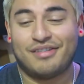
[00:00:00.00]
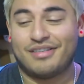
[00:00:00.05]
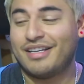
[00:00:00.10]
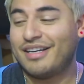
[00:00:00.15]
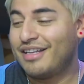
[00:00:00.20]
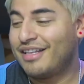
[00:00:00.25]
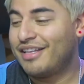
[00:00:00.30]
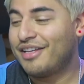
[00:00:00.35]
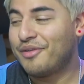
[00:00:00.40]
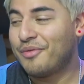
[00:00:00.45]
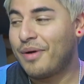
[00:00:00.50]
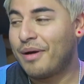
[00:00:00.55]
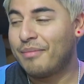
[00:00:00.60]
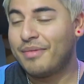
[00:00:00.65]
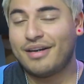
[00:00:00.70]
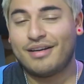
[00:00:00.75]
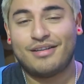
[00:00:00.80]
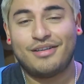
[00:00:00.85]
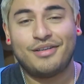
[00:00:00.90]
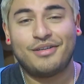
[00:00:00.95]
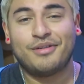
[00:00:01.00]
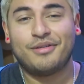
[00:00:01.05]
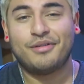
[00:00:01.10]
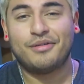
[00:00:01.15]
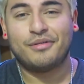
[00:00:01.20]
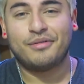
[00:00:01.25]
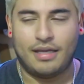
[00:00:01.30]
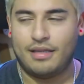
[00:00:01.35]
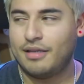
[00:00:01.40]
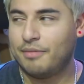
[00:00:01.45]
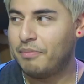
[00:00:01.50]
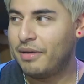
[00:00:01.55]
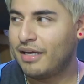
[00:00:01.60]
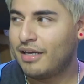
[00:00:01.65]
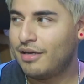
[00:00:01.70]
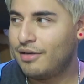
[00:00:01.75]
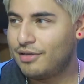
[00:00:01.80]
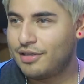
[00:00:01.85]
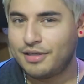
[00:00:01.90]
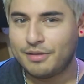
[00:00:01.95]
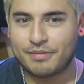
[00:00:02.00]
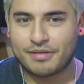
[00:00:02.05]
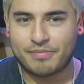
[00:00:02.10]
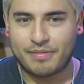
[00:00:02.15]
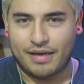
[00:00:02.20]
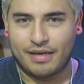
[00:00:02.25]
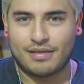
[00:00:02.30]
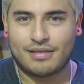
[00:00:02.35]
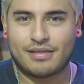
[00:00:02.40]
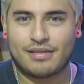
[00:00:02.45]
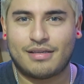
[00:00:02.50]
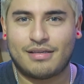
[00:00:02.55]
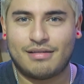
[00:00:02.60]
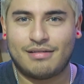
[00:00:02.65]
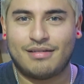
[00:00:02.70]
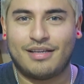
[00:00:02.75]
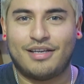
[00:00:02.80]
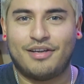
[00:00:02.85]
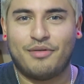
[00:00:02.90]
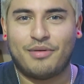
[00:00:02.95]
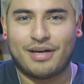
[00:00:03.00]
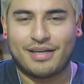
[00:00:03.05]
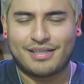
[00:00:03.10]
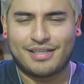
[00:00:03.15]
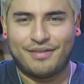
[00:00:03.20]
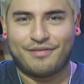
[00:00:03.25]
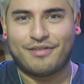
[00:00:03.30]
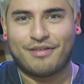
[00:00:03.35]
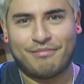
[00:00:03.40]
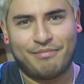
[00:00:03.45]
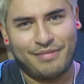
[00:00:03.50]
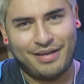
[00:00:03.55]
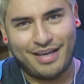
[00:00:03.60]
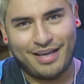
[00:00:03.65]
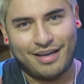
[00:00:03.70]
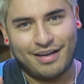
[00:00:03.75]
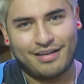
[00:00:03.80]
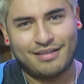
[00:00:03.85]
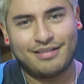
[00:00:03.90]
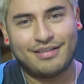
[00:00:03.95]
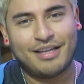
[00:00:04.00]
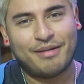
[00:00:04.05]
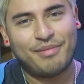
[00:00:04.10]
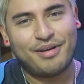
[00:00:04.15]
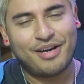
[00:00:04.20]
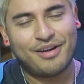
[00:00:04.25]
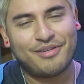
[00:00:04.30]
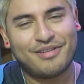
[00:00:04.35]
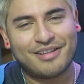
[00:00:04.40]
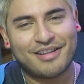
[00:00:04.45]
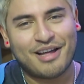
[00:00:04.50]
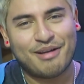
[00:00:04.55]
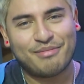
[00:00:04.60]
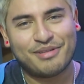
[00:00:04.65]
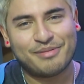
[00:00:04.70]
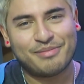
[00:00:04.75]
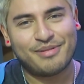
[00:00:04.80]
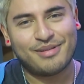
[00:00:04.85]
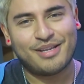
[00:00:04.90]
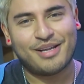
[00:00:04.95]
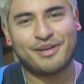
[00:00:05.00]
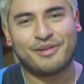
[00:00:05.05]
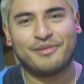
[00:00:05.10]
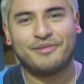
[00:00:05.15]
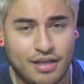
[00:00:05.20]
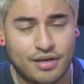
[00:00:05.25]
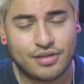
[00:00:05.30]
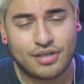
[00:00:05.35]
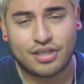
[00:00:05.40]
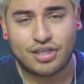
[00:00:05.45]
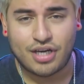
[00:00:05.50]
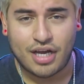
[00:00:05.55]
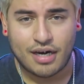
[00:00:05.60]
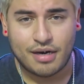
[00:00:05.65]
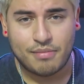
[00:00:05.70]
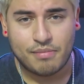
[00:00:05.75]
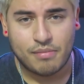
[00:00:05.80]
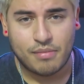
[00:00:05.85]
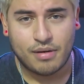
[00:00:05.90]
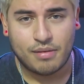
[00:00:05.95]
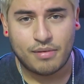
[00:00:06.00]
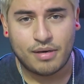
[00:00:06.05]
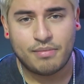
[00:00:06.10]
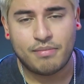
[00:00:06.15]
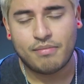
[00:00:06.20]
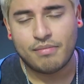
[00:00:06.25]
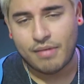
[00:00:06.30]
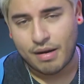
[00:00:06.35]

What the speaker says: If there's anything you want me to do in the big YouTube space that you want to see from me, let me know in the comments below. There's a shed in